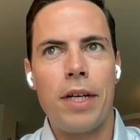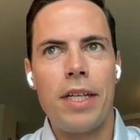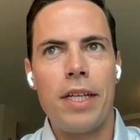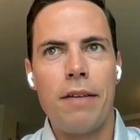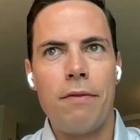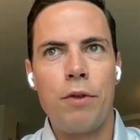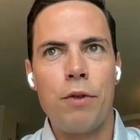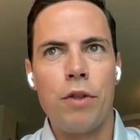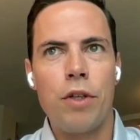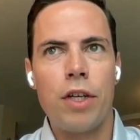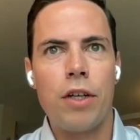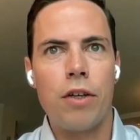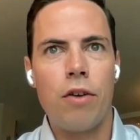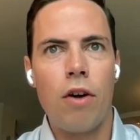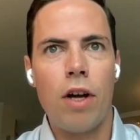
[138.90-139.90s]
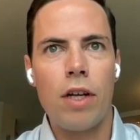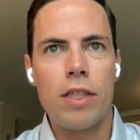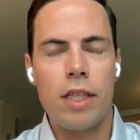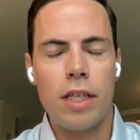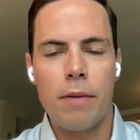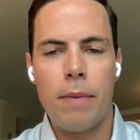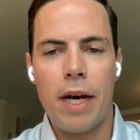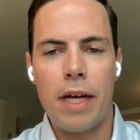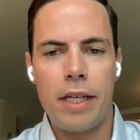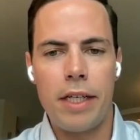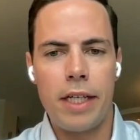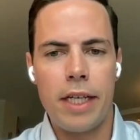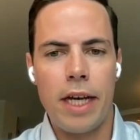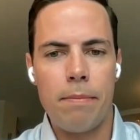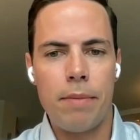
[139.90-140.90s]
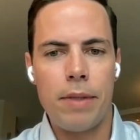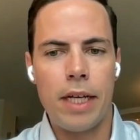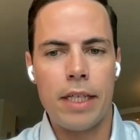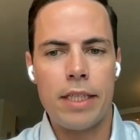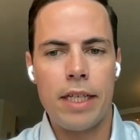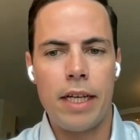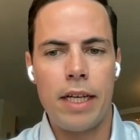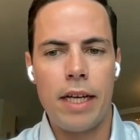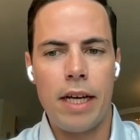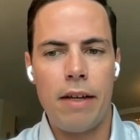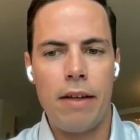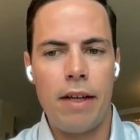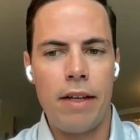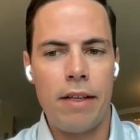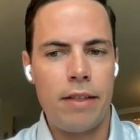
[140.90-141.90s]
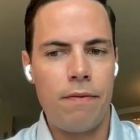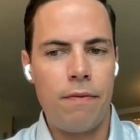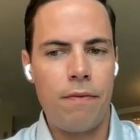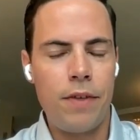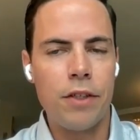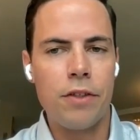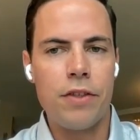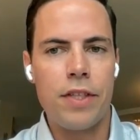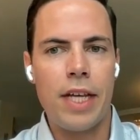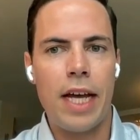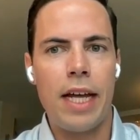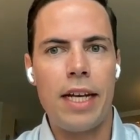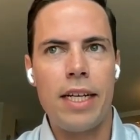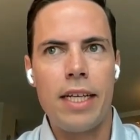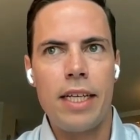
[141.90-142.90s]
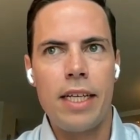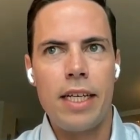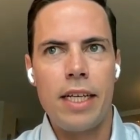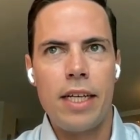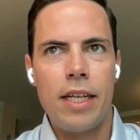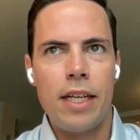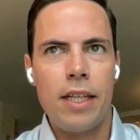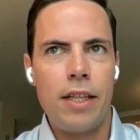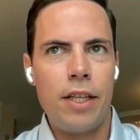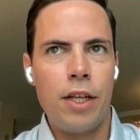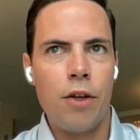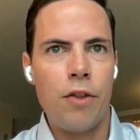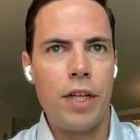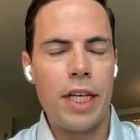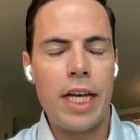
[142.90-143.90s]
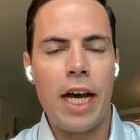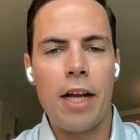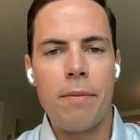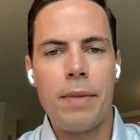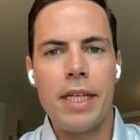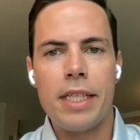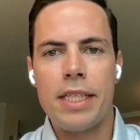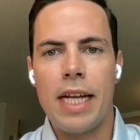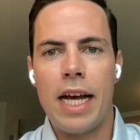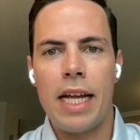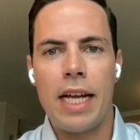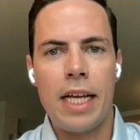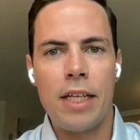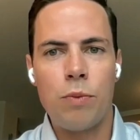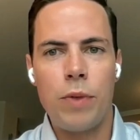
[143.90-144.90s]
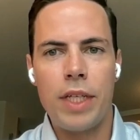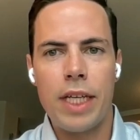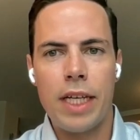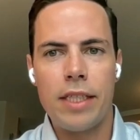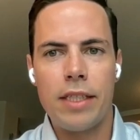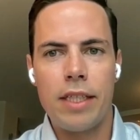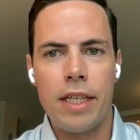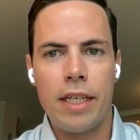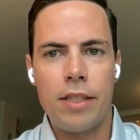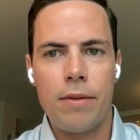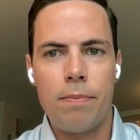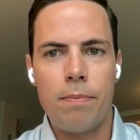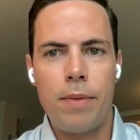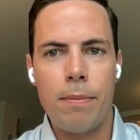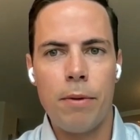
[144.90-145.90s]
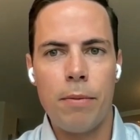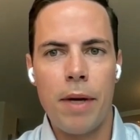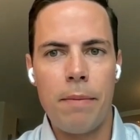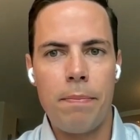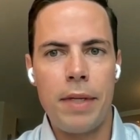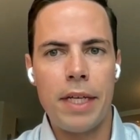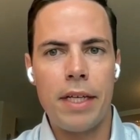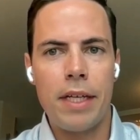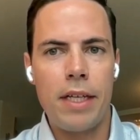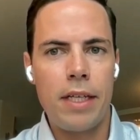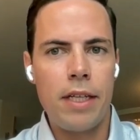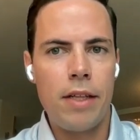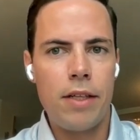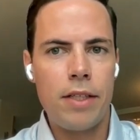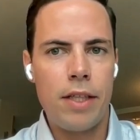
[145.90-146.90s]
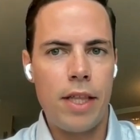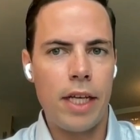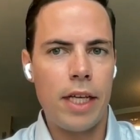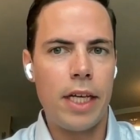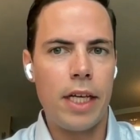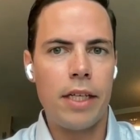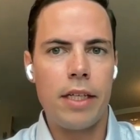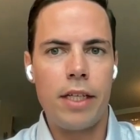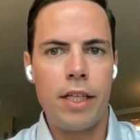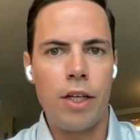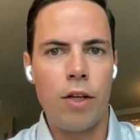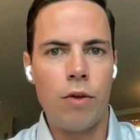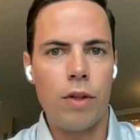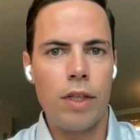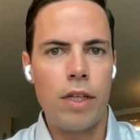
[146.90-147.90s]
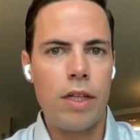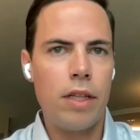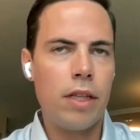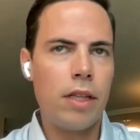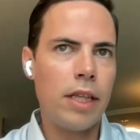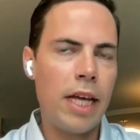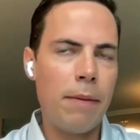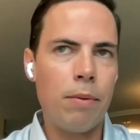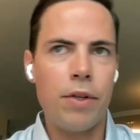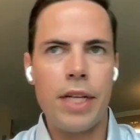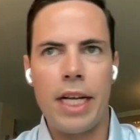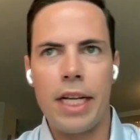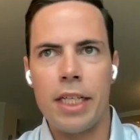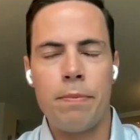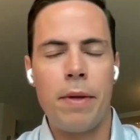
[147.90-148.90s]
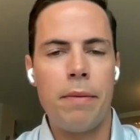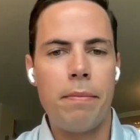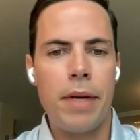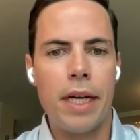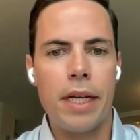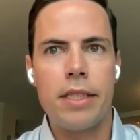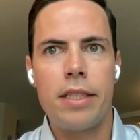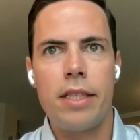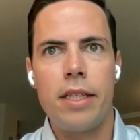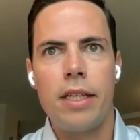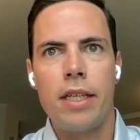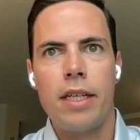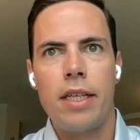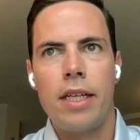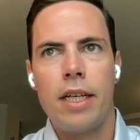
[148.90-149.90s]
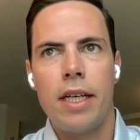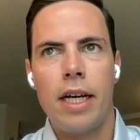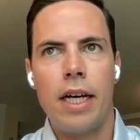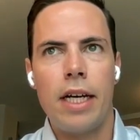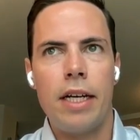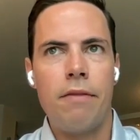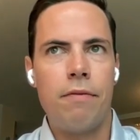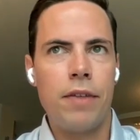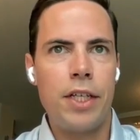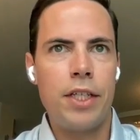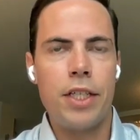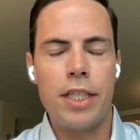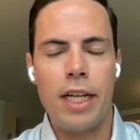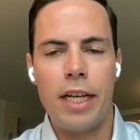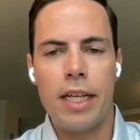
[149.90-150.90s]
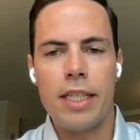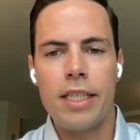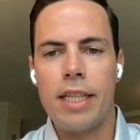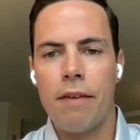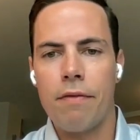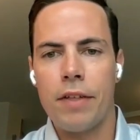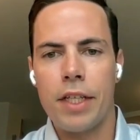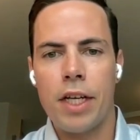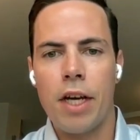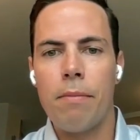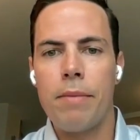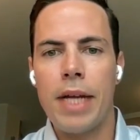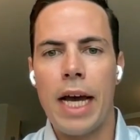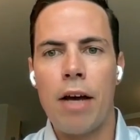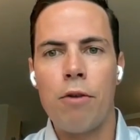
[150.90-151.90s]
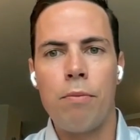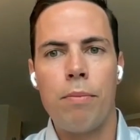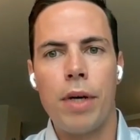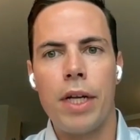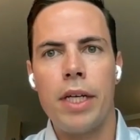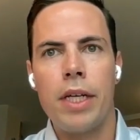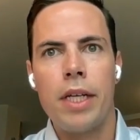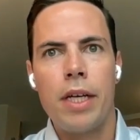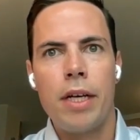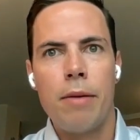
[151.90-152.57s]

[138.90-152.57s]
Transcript: but if you look across the commodity complex, it feels that, you know, the economy is not as weak as people might be thinking. You know, labor data has been mixed. Inflation data has definitely come down, but